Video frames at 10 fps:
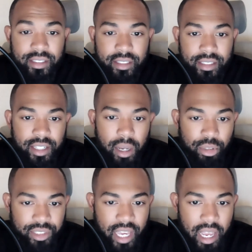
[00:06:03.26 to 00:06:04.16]
it's a
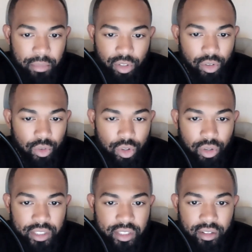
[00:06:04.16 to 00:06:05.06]
numbers game. So you don't
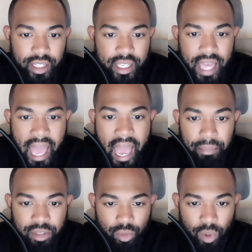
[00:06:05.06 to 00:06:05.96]
necessarily need the
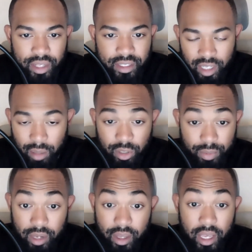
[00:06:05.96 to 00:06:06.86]
app to run these numbers.
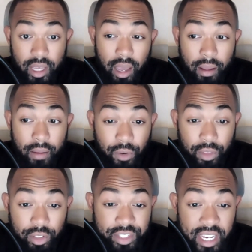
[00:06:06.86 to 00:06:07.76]
But for
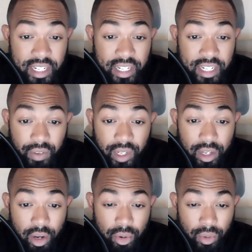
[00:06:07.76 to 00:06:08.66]
the safety of the
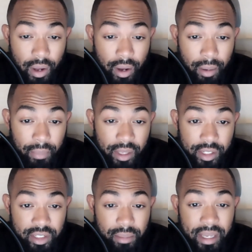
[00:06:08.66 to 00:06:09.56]
video, and
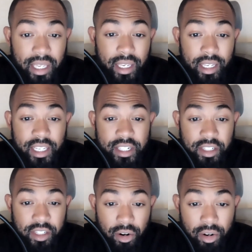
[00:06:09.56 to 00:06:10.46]
just to make it
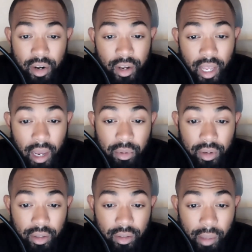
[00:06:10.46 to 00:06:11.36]
easier, I'm
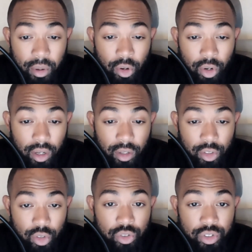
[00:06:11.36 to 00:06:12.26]
gonna
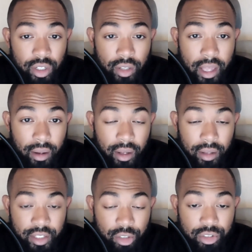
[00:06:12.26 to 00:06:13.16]
use
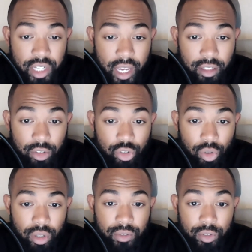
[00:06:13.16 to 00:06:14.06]
Deal Check to sort
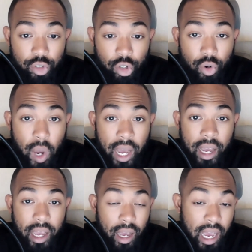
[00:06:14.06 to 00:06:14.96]
of show you
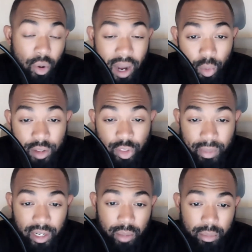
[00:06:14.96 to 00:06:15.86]
how I run through
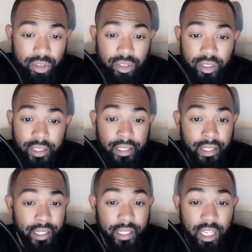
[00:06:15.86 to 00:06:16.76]
my numbers.
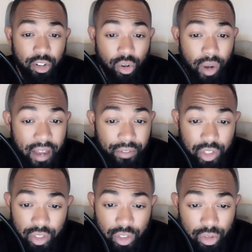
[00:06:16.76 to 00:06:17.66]
And again, you don't have
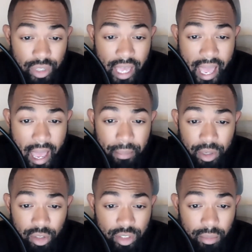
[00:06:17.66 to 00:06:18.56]
to use the app. You
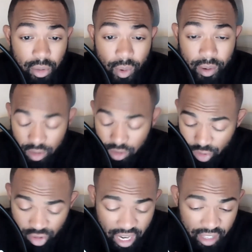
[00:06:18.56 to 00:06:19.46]
can simply
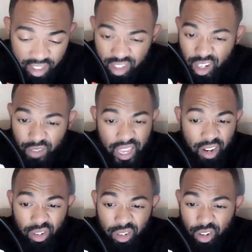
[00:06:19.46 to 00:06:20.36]
jot this stuff down
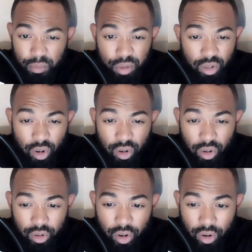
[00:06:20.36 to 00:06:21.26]
on your computer
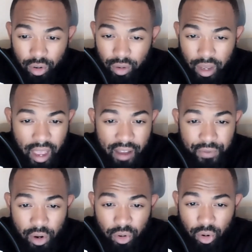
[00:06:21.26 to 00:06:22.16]
or on your
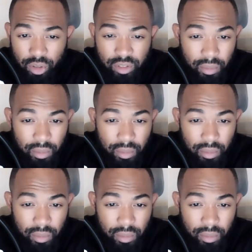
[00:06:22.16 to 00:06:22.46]
iPhone or some